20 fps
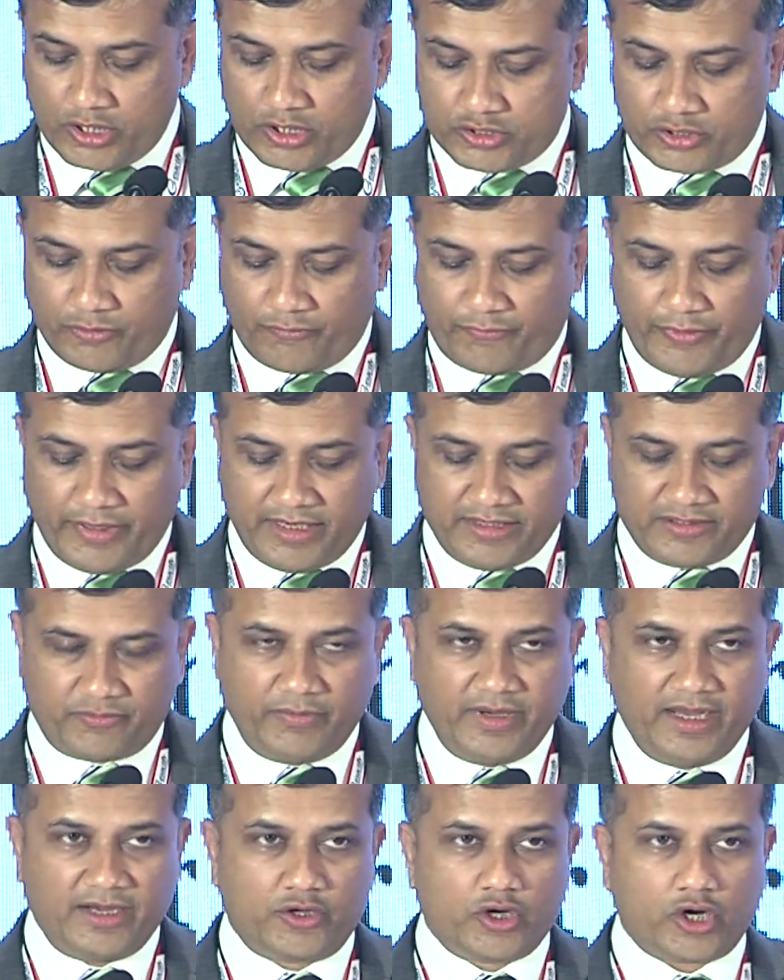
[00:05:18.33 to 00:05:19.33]
So friends,
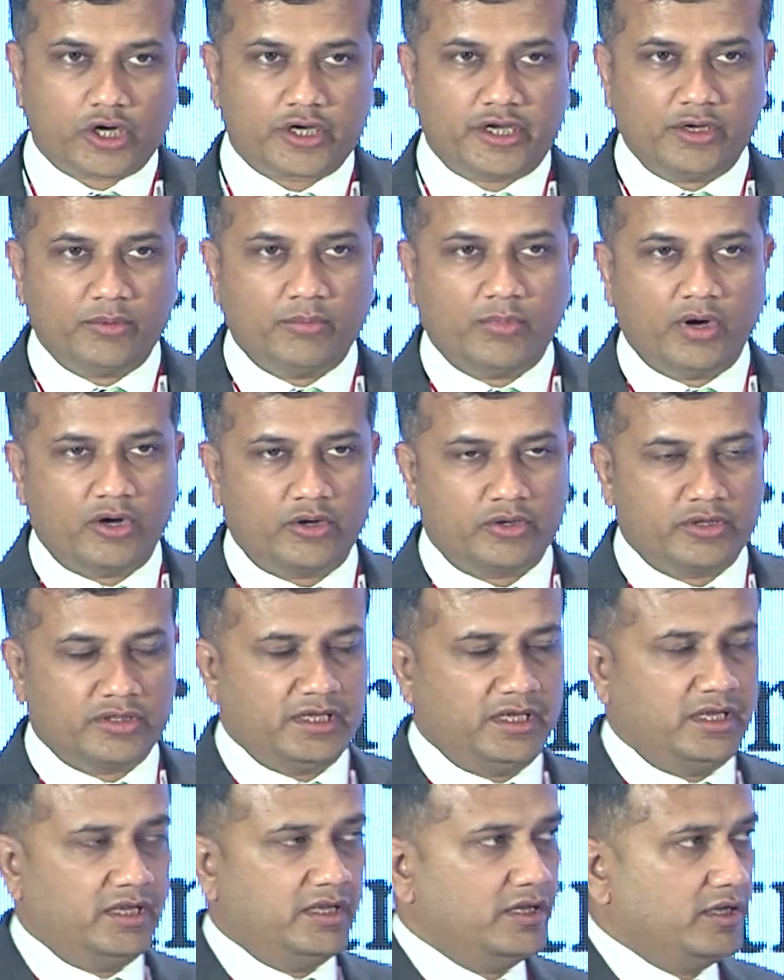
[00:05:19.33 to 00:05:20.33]
we are talking about
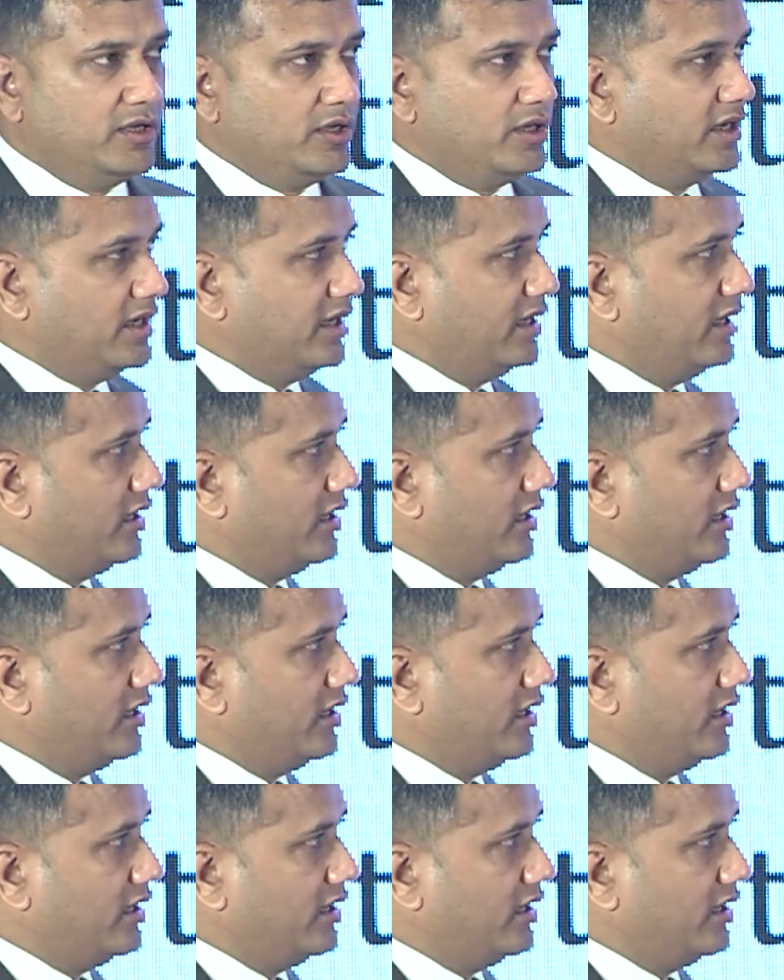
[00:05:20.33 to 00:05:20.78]
the we